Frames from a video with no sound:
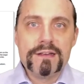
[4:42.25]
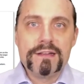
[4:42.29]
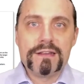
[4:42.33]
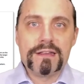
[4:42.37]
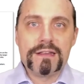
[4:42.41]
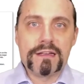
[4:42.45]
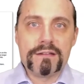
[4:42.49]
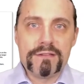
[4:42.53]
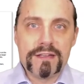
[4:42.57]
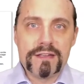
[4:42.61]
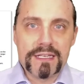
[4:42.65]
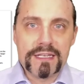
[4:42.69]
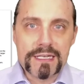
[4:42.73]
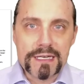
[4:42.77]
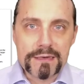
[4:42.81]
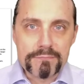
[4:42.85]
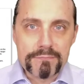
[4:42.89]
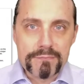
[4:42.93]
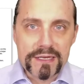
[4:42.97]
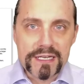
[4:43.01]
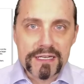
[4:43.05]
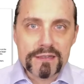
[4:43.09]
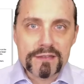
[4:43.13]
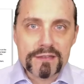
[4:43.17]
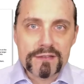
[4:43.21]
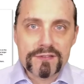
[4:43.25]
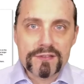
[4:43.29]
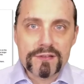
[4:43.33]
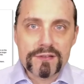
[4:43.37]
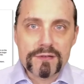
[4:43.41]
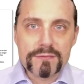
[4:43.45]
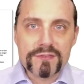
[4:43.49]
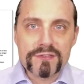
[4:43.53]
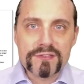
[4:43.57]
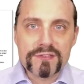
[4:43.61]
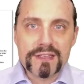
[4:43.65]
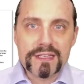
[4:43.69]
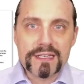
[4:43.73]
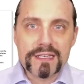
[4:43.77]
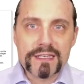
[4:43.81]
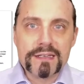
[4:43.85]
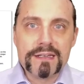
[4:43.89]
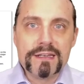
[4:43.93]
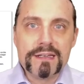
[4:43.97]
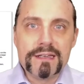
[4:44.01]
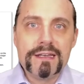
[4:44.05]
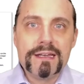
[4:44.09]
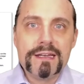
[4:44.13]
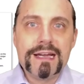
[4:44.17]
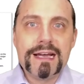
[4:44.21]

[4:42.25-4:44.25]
that we can build something,